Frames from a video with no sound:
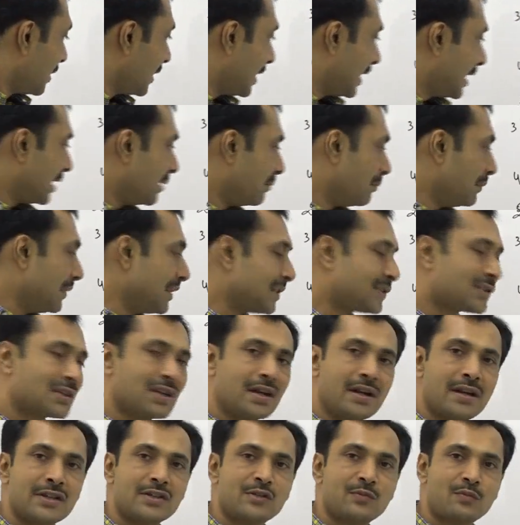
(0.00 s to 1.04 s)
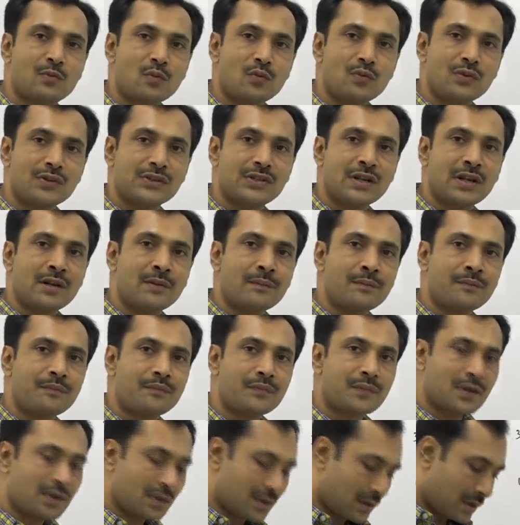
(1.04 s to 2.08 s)
and miscellaneous provision.
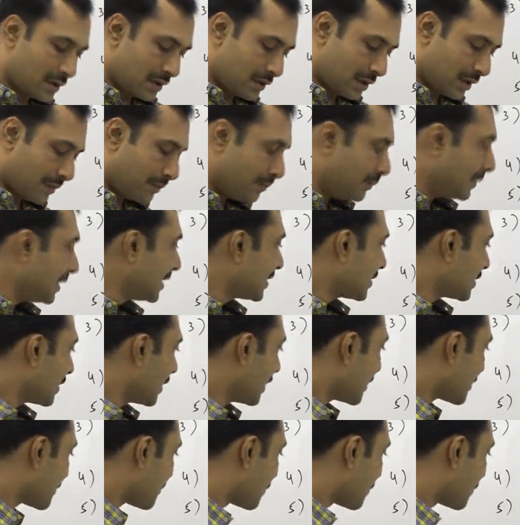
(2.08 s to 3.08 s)
The miscellaneous